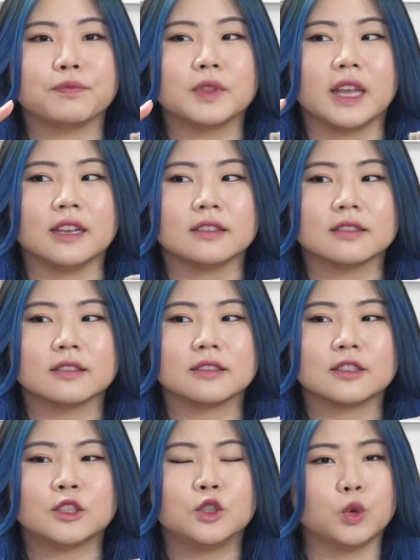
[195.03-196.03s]
like
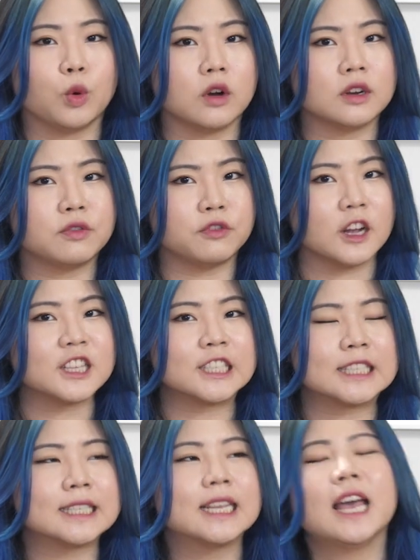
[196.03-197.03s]
store
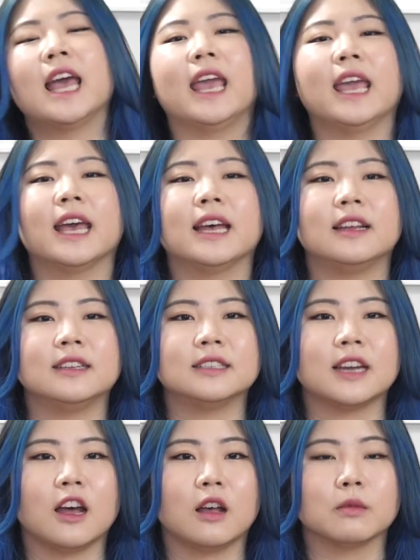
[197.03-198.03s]
fronts, and
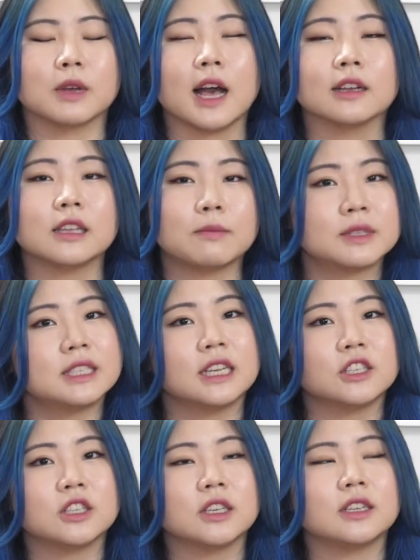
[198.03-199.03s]
Gangnam
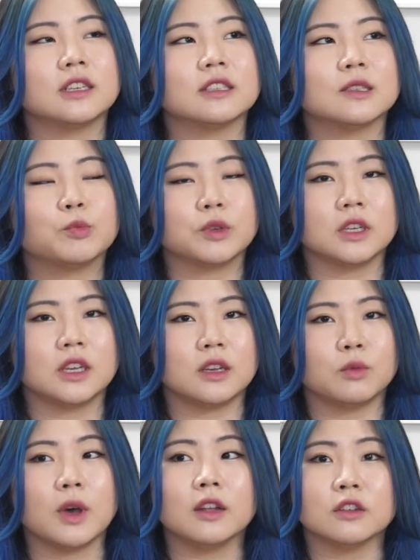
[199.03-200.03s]
Station is
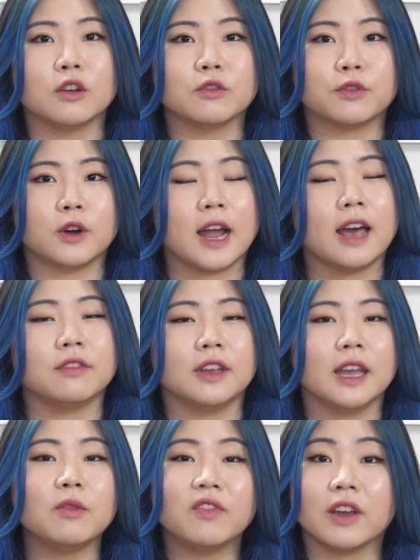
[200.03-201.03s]
pretty well known for
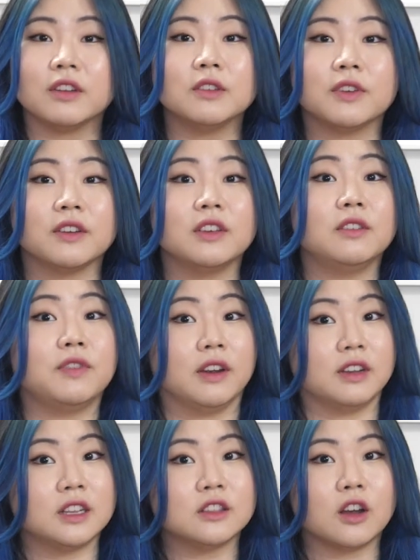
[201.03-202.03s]
having a very, very,
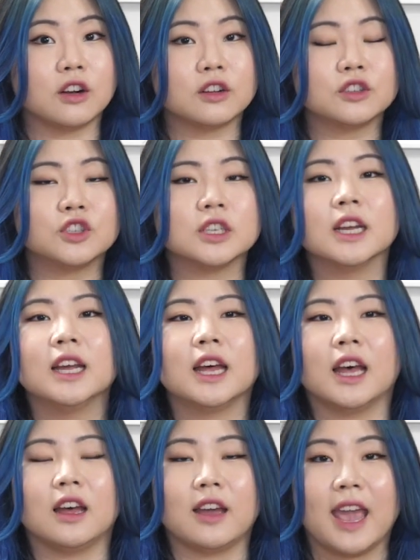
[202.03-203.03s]
very large
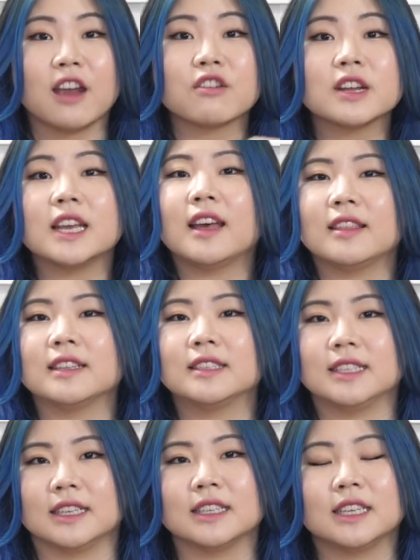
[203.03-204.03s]
area that's
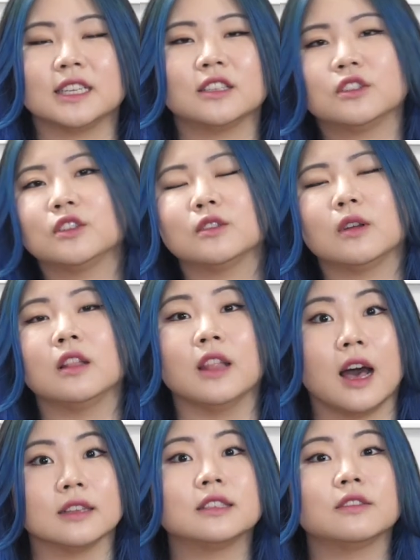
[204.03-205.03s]
dedicated to
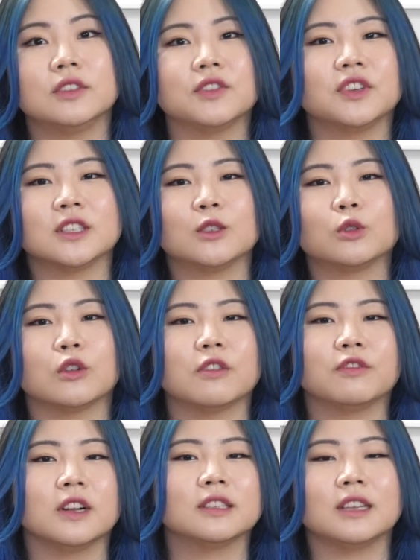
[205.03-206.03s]
lots of different
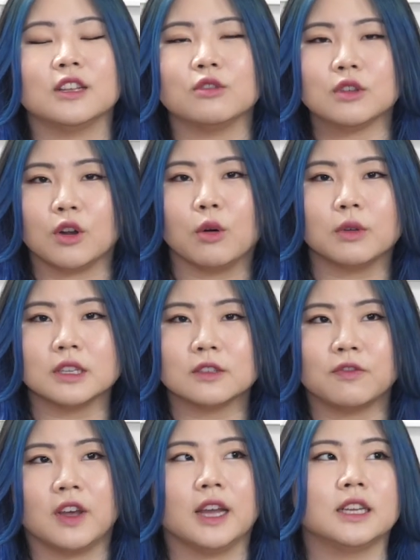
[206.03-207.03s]
storefronts, and you can always
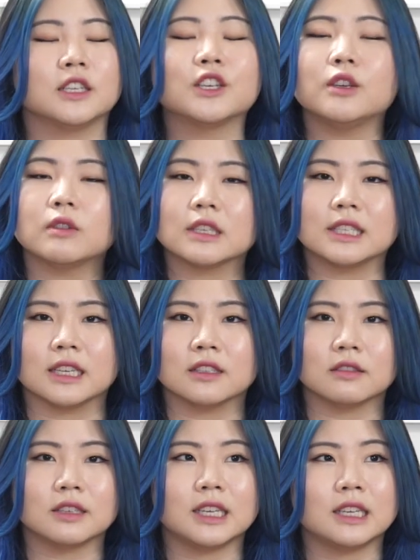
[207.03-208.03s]
find cute
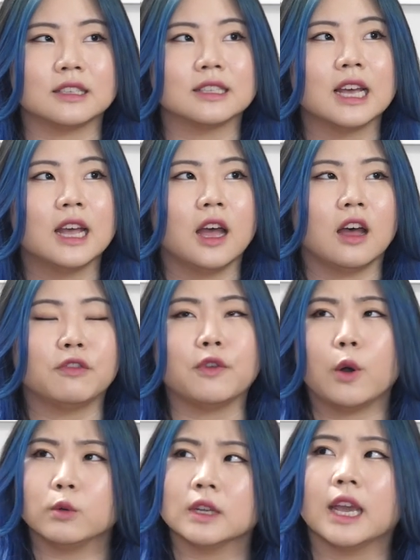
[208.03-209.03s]
accessories,
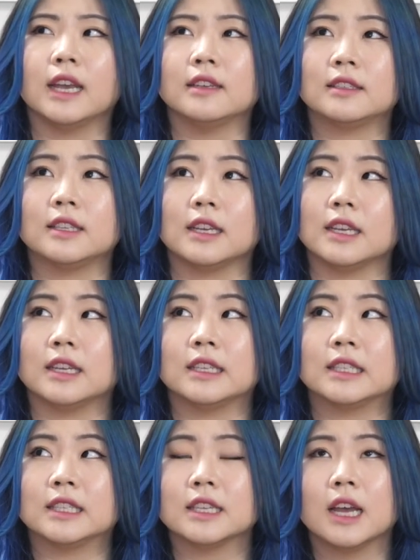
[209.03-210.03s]
phone
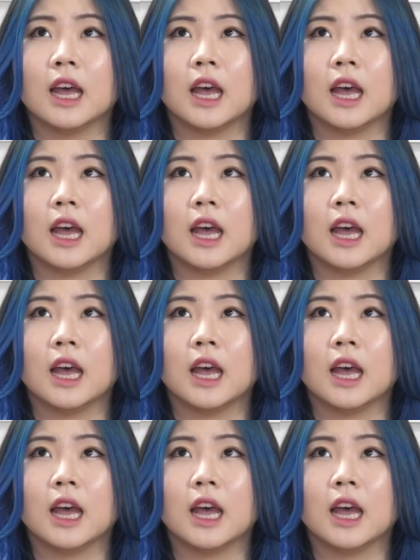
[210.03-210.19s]
cases,